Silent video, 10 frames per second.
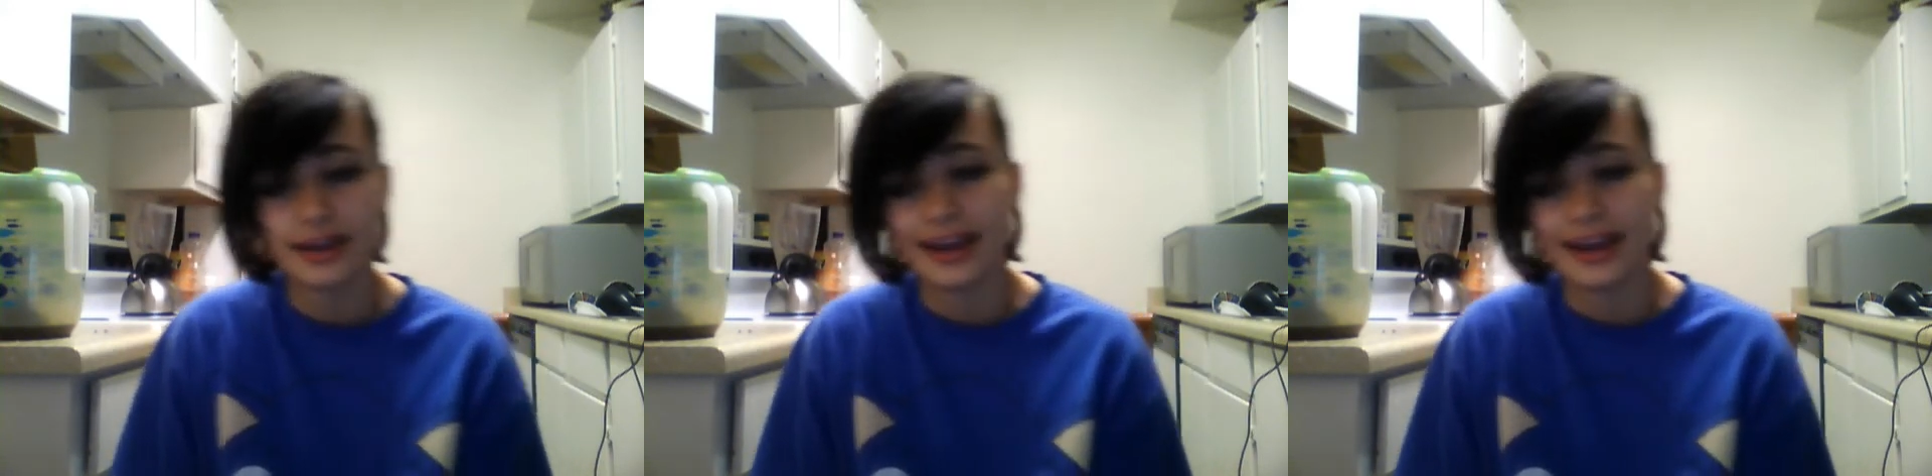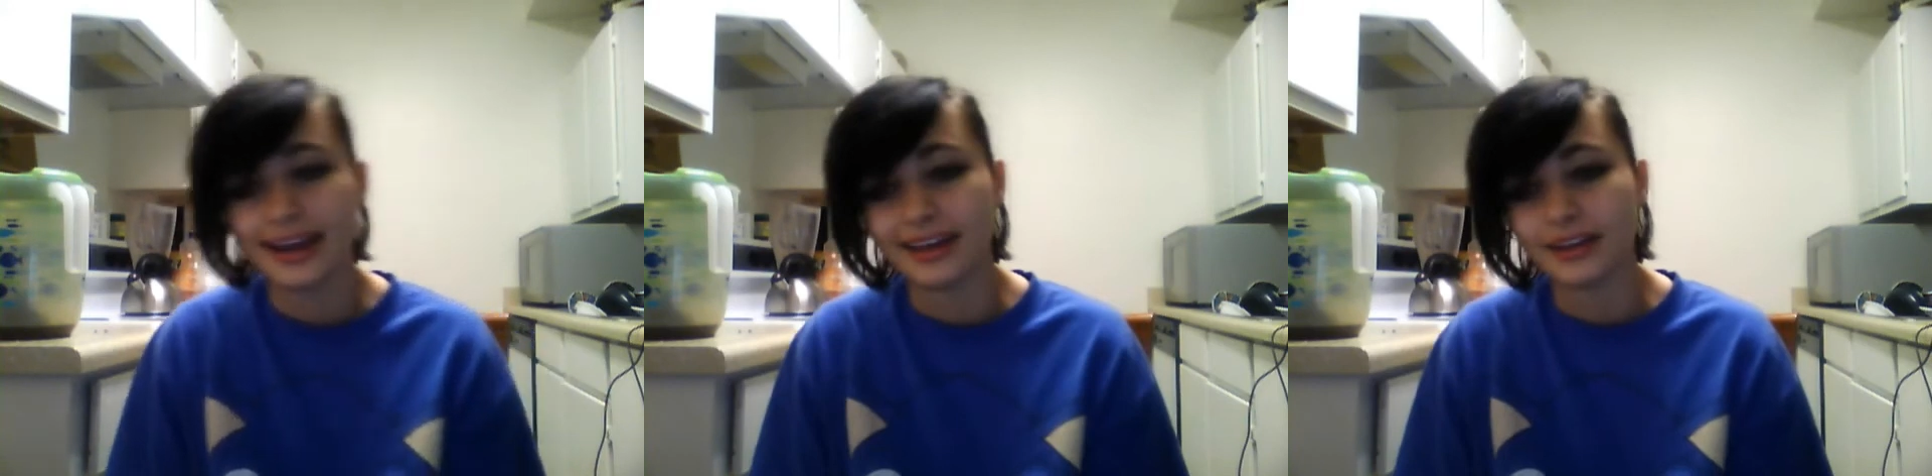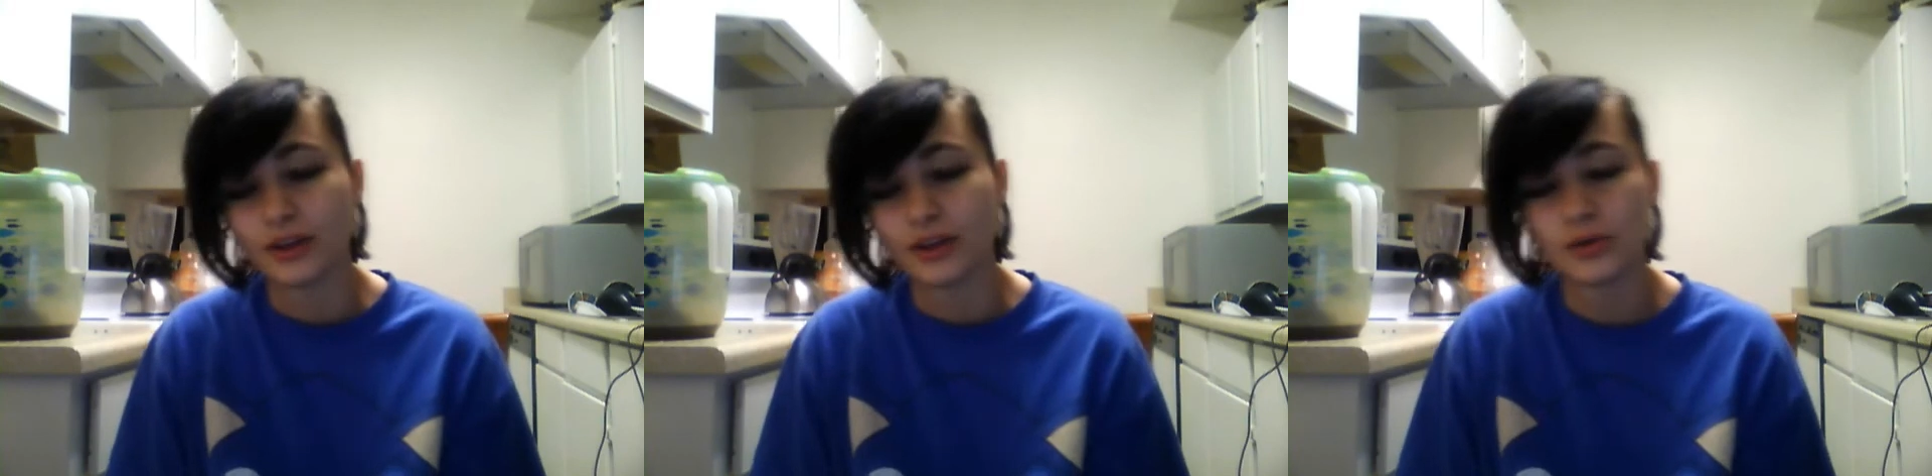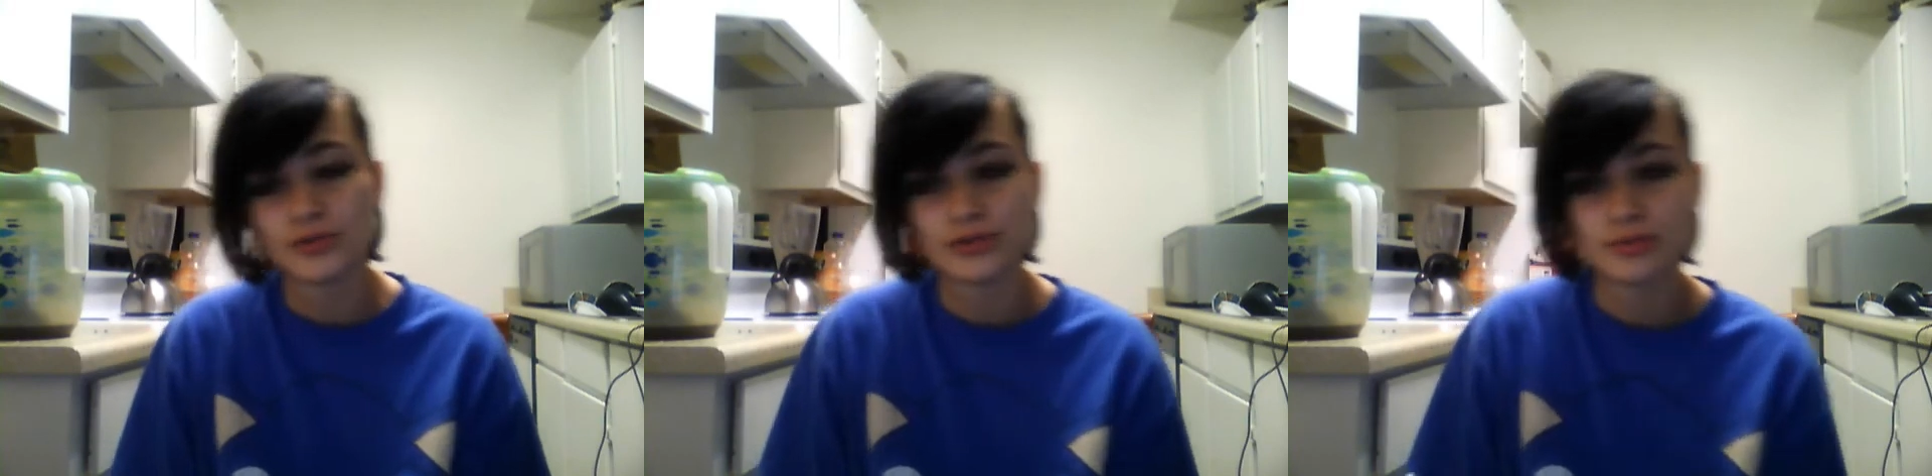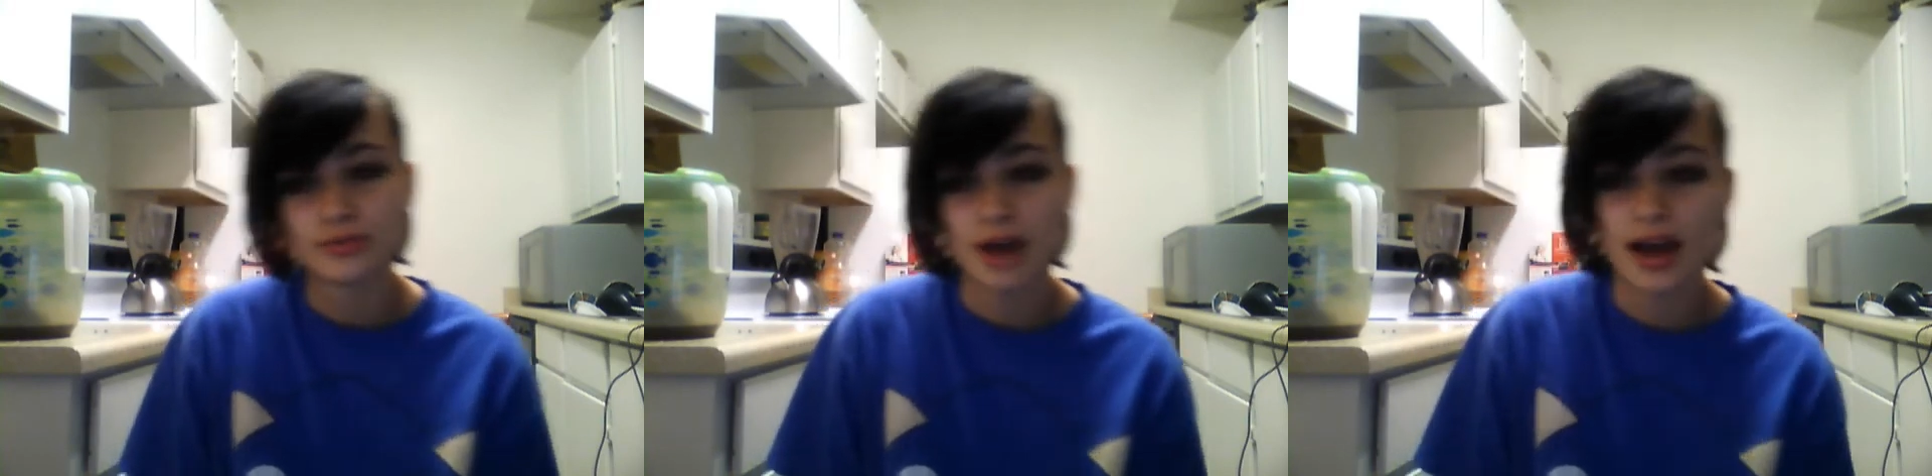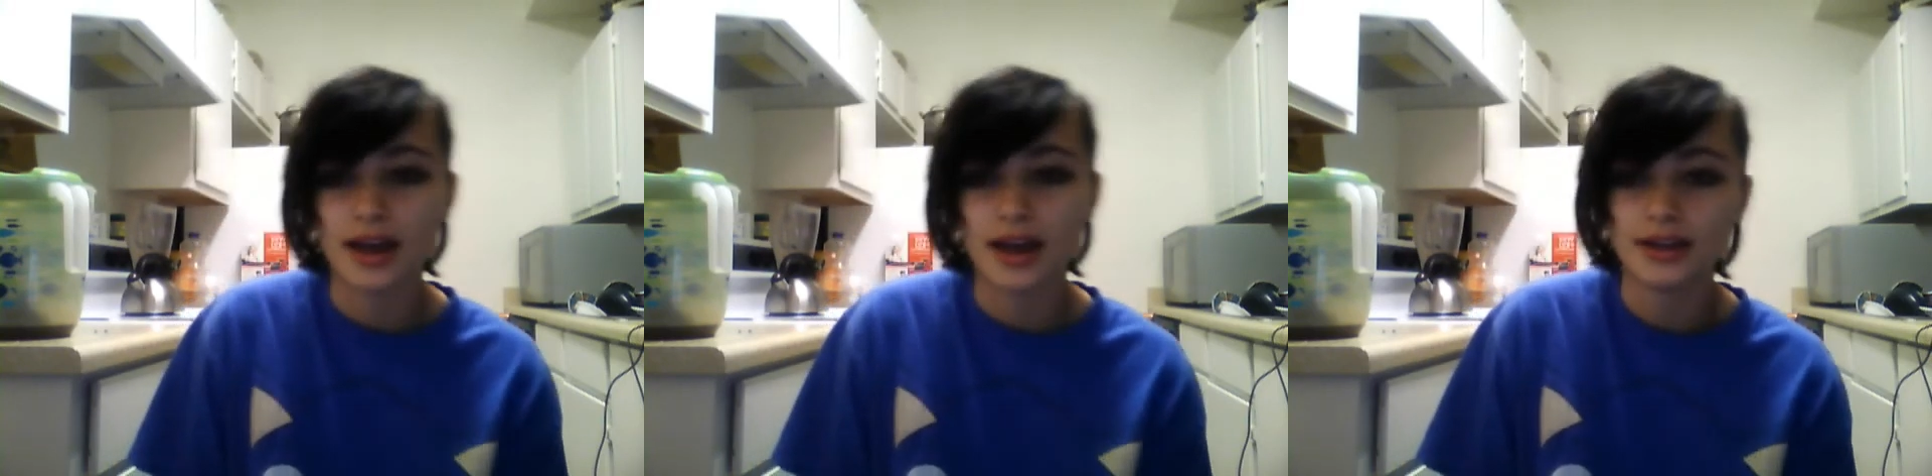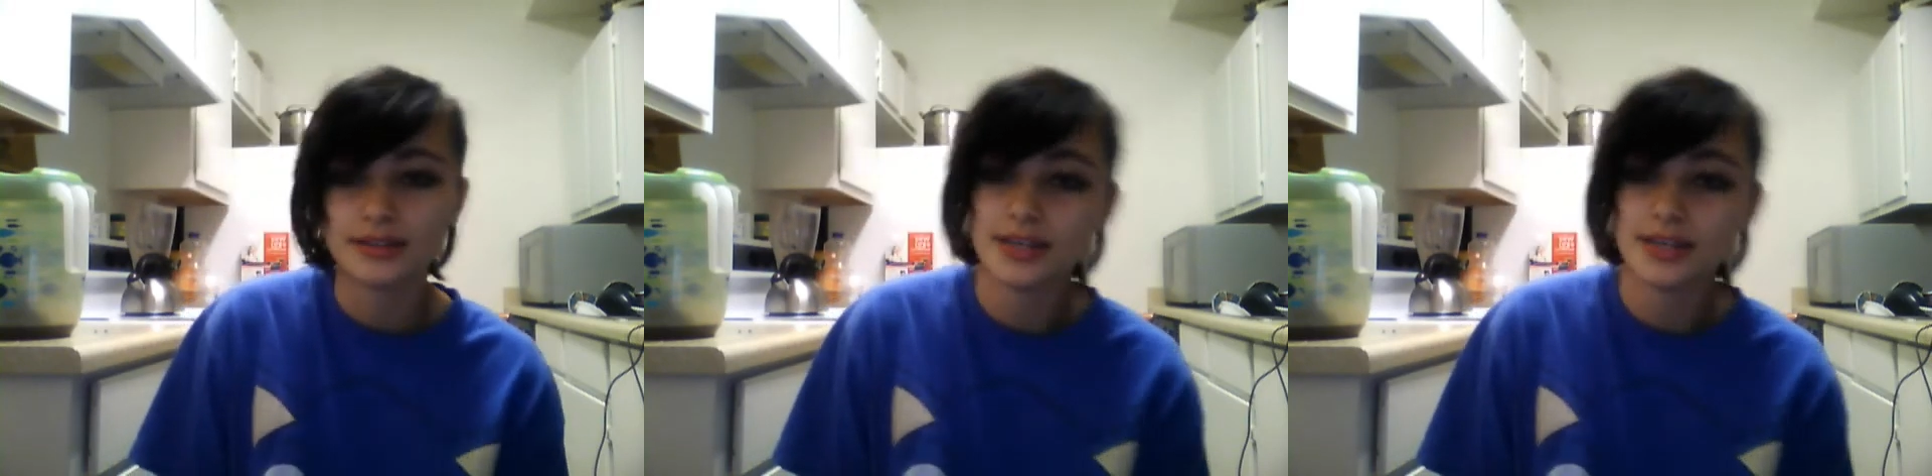And those are my